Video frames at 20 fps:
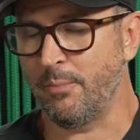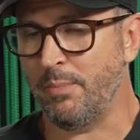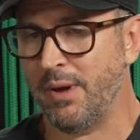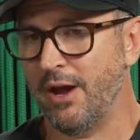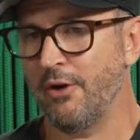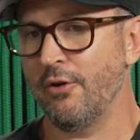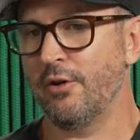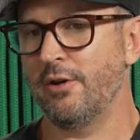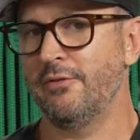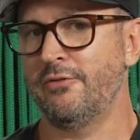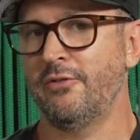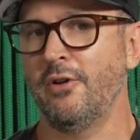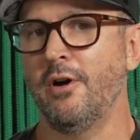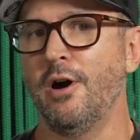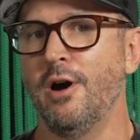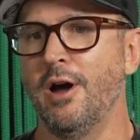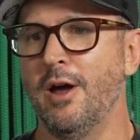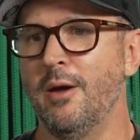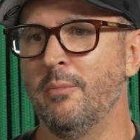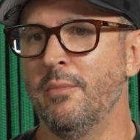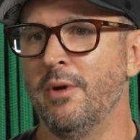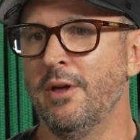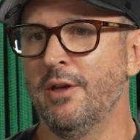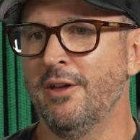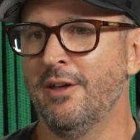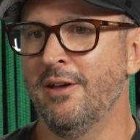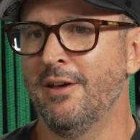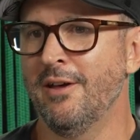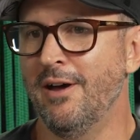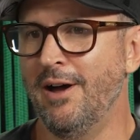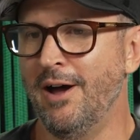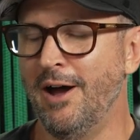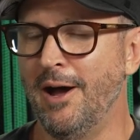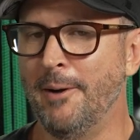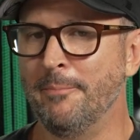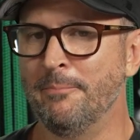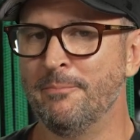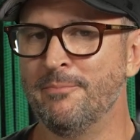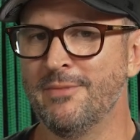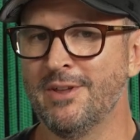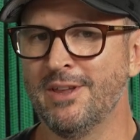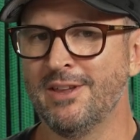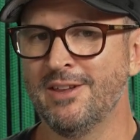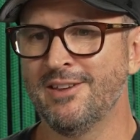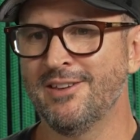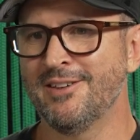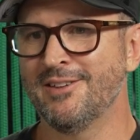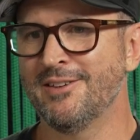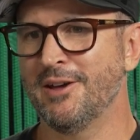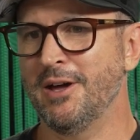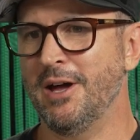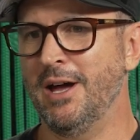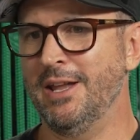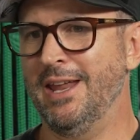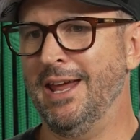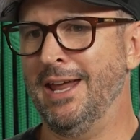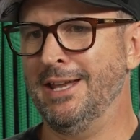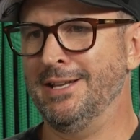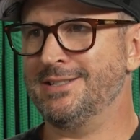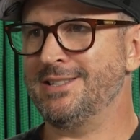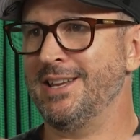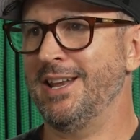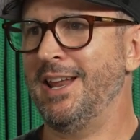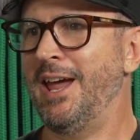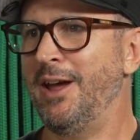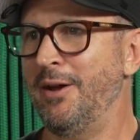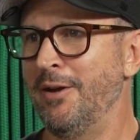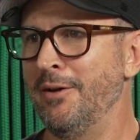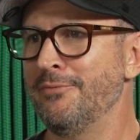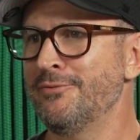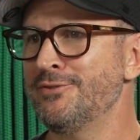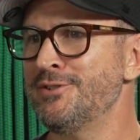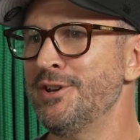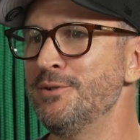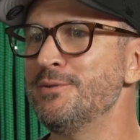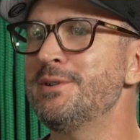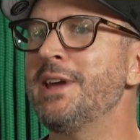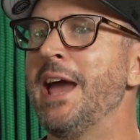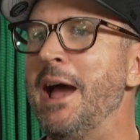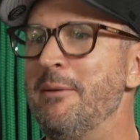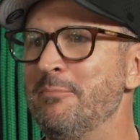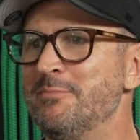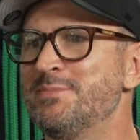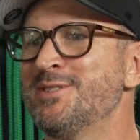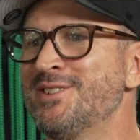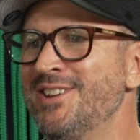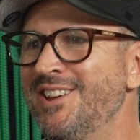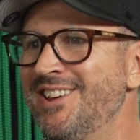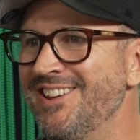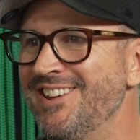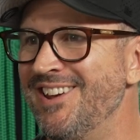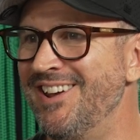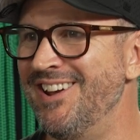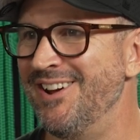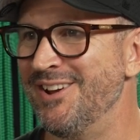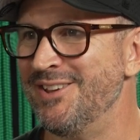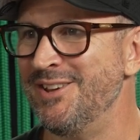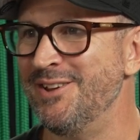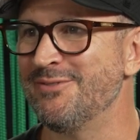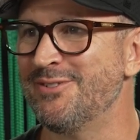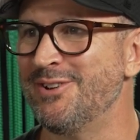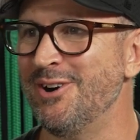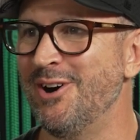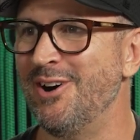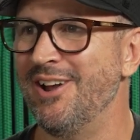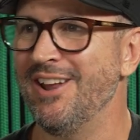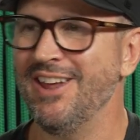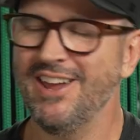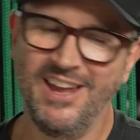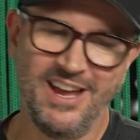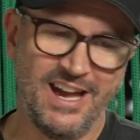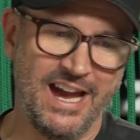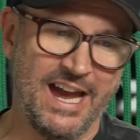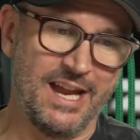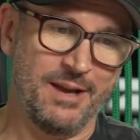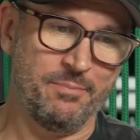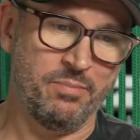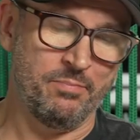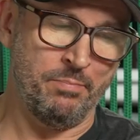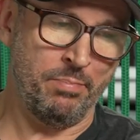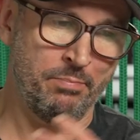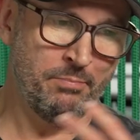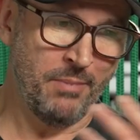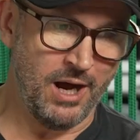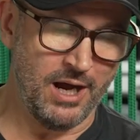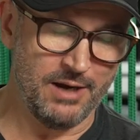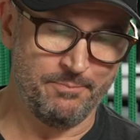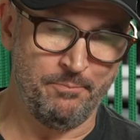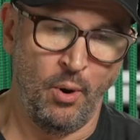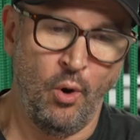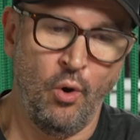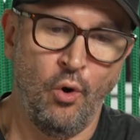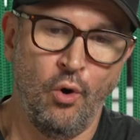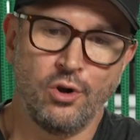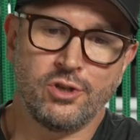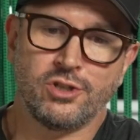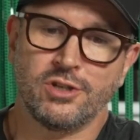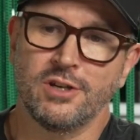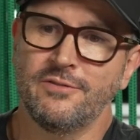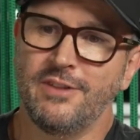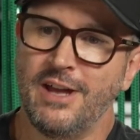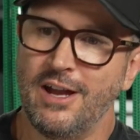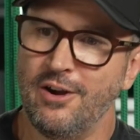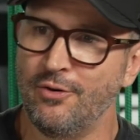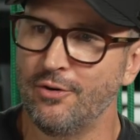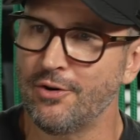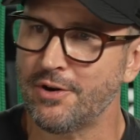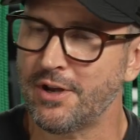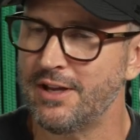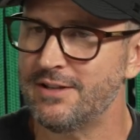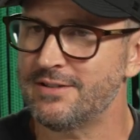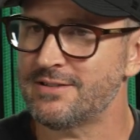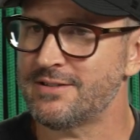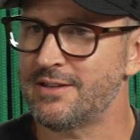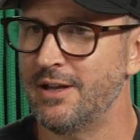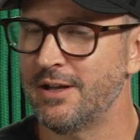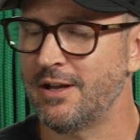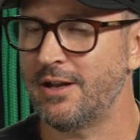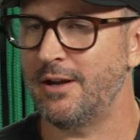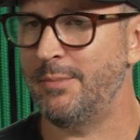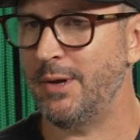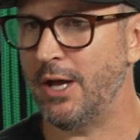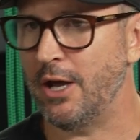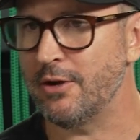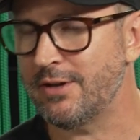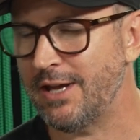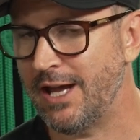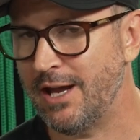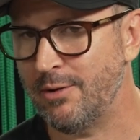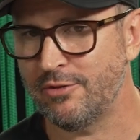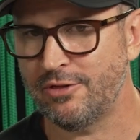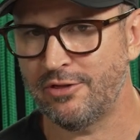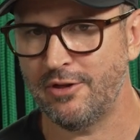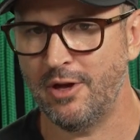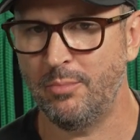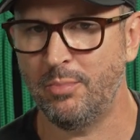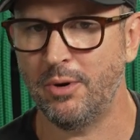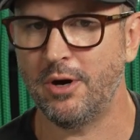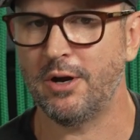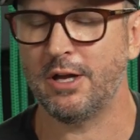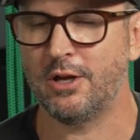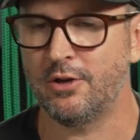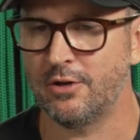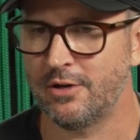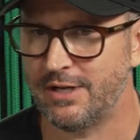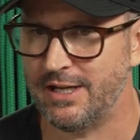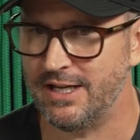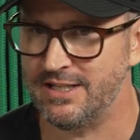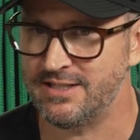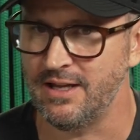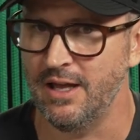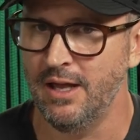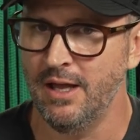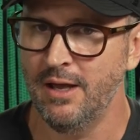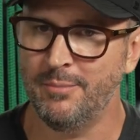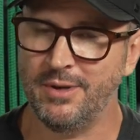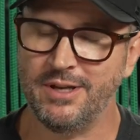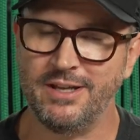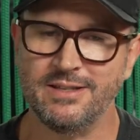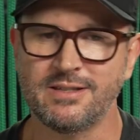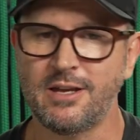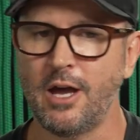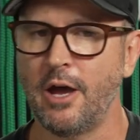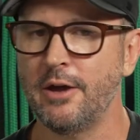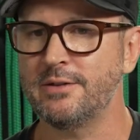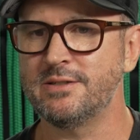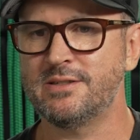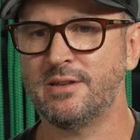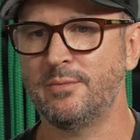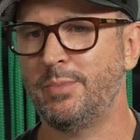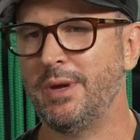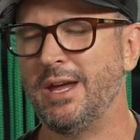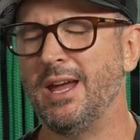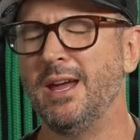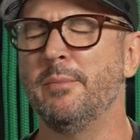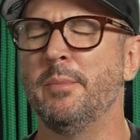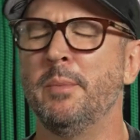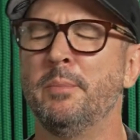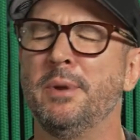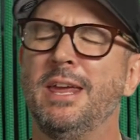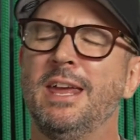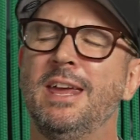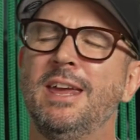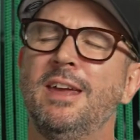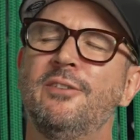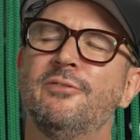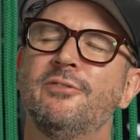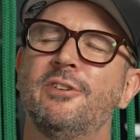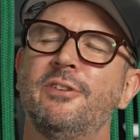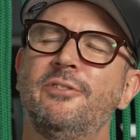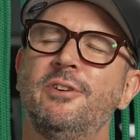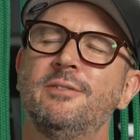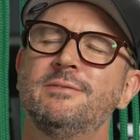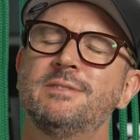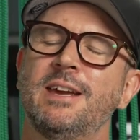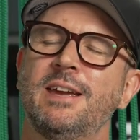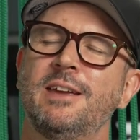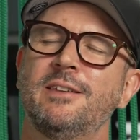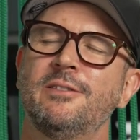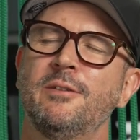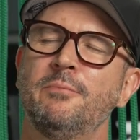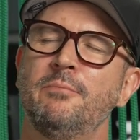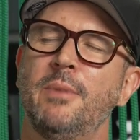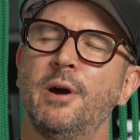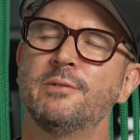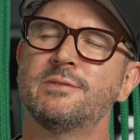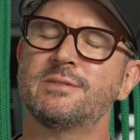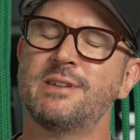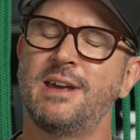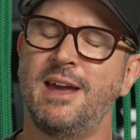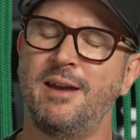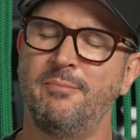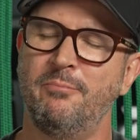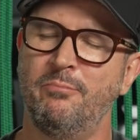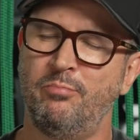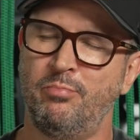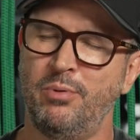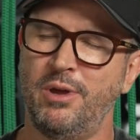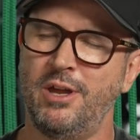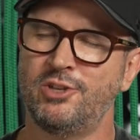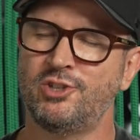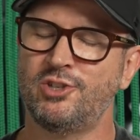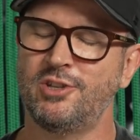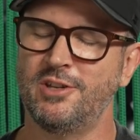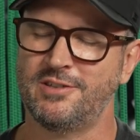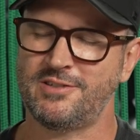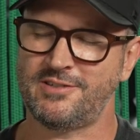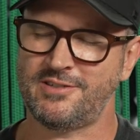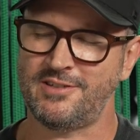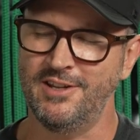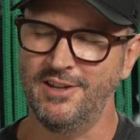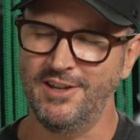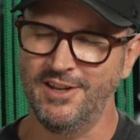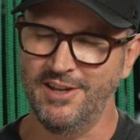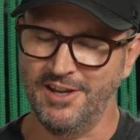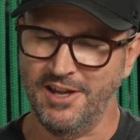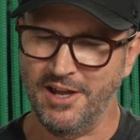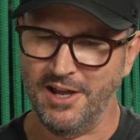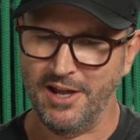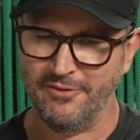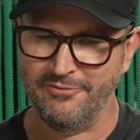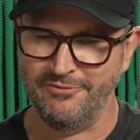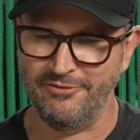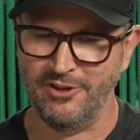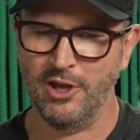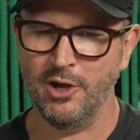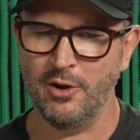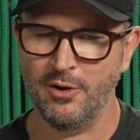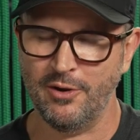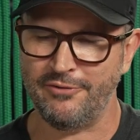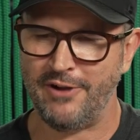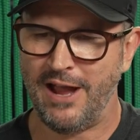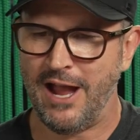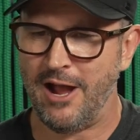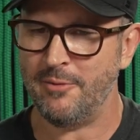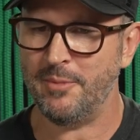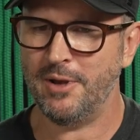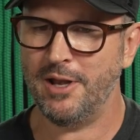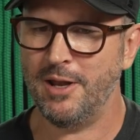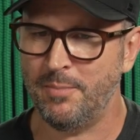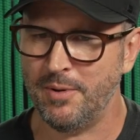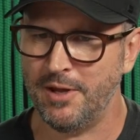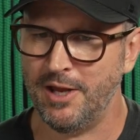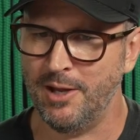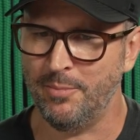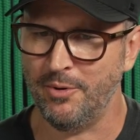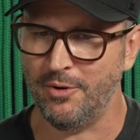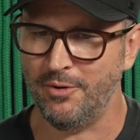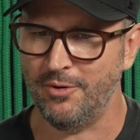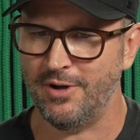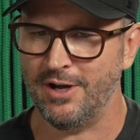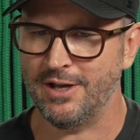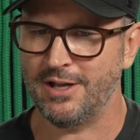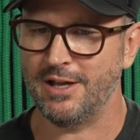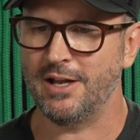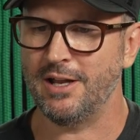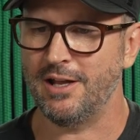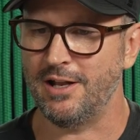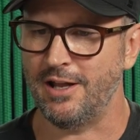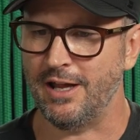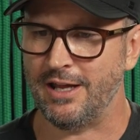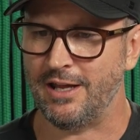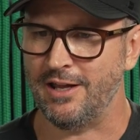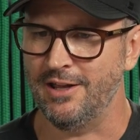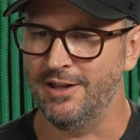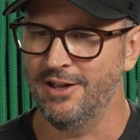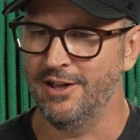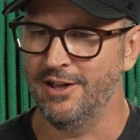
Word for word: a period of time, um, an internet of two camps. you know, you've got a a portion of that audience that are going to be okay with third party cookies, but it's going to be, even if you take the most ambitious uh, view of how many people are going to like